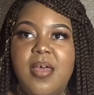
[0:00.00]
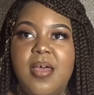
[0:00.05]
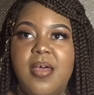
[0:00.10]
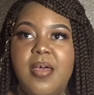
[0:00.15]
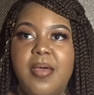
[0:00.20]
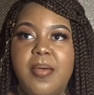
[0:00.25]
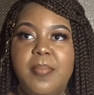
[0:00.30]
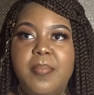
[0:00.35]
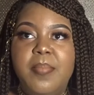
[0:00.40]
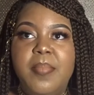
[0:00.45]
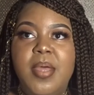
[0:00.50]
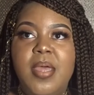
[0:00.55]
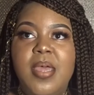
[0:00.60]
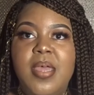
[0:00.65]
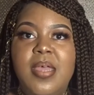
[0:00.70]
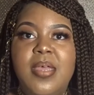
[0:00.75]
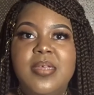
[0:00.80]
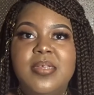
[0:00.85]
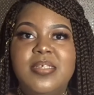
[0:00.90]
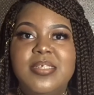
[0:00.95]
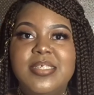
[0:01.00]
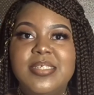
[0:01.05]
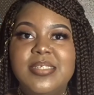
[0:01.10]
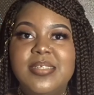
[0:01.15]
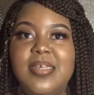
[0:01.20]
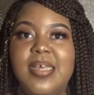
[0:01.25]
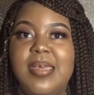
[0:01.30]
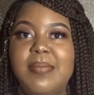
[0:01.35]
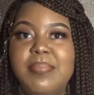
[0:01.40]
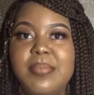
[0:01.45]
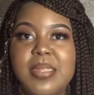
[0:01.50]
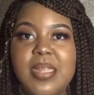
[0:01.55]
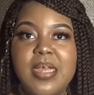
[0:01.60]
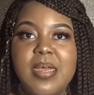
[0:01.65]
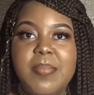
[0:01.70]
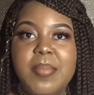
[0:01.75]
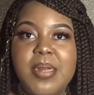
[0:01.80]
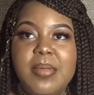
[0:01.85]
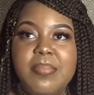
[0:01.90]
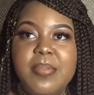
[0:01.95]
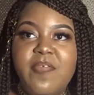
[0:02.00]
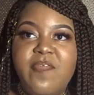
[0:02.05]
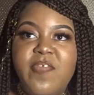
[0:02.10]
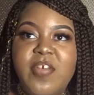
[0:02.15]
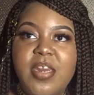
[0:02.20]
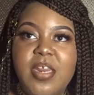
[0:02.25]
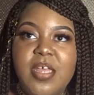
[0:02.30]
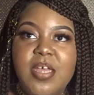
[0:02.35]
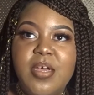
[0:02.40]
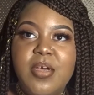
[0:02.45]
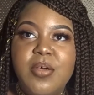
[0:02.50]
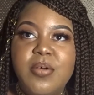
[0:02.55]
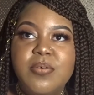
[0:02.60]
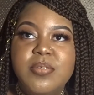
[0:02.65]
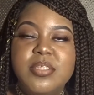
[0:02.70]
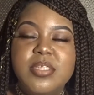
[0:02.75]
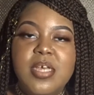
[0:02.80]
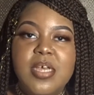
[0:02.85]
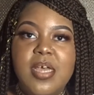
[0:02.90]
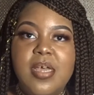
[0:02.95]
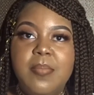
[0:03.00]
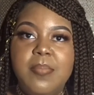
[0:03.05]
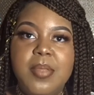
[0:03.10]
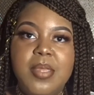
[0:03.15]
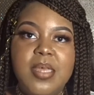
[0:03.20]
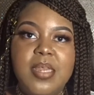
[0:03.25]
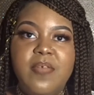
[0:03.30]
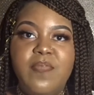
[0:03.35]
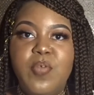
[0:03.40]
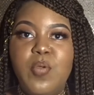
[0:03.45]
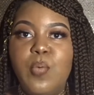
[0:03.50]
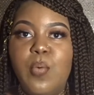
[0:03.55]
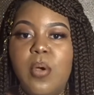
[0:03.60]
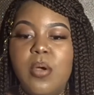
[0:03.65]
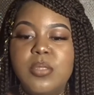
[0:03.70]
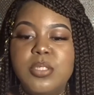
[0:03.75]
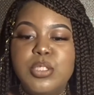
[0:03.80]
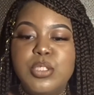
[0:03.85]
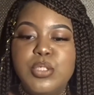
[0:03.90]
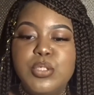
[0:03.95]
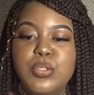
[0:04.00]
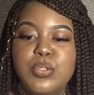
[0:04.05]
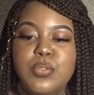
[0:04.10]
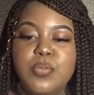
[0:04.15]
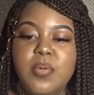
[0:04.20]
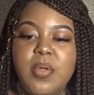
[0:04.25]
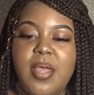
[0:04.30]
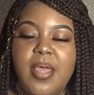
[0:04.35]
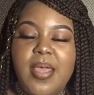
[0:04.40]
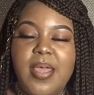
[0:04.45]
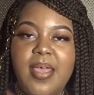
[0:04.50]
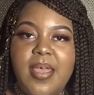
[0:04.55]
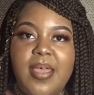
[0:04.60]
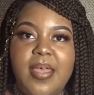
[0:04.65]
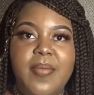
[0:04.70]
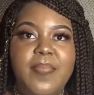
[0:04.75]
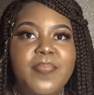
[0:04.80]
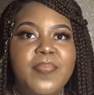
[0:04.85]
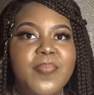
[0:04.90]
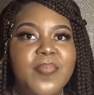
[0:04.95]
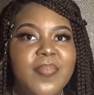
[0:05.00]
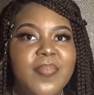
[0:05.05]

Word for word: Um, Just keep thumbing up the videos, comment if you want to, and